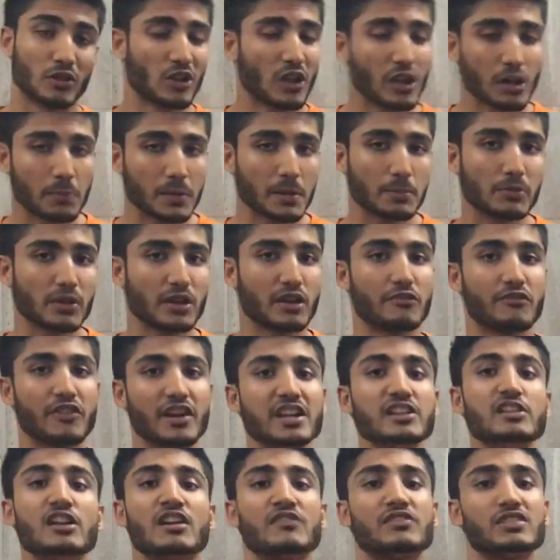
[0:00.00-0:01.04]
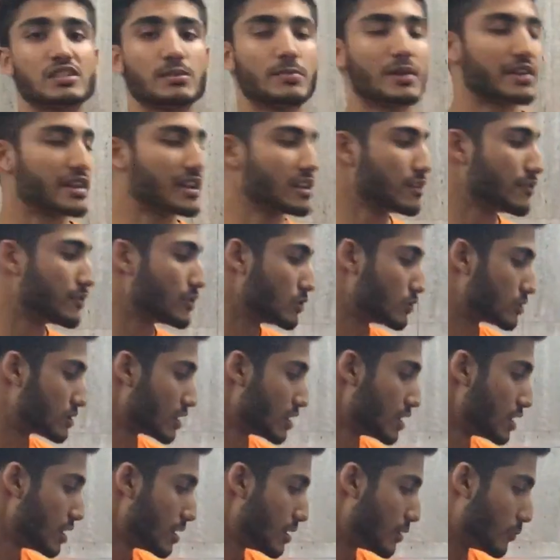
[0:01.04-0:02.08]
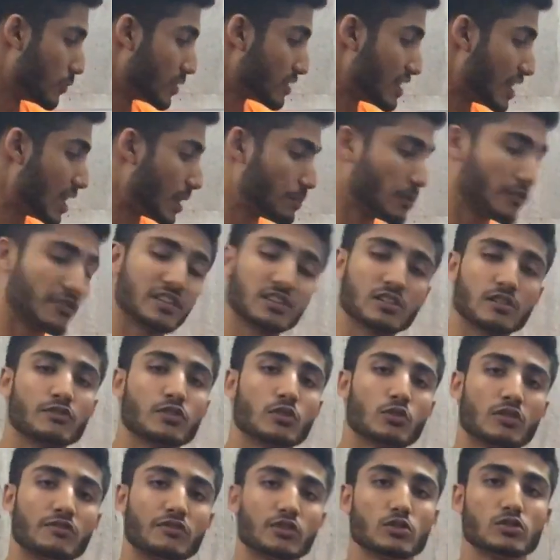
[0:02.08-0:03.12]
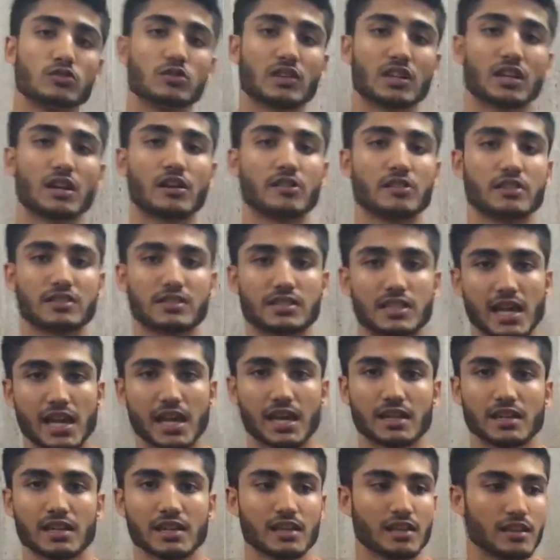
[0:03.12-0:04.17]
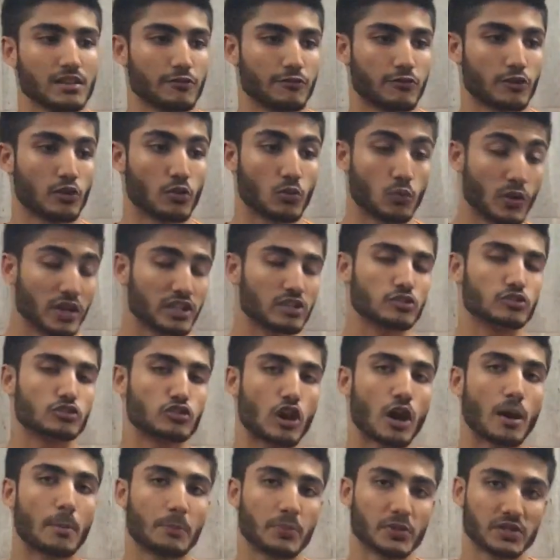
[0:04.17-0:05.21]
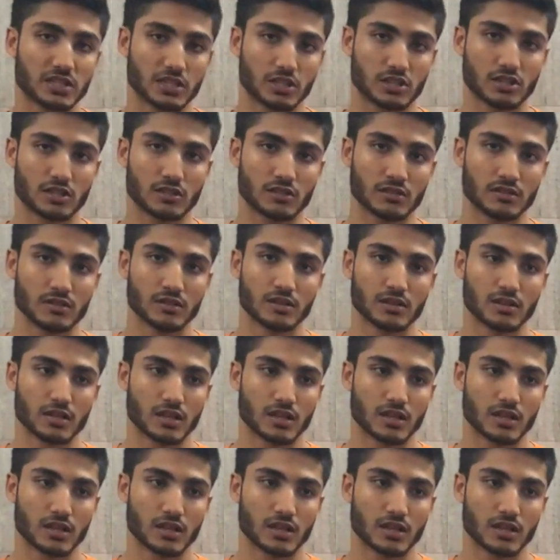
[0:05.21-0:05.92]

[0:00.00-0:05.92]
A lot of people are very nervous about interviews. With the help of interview reviews, you can understand for which job position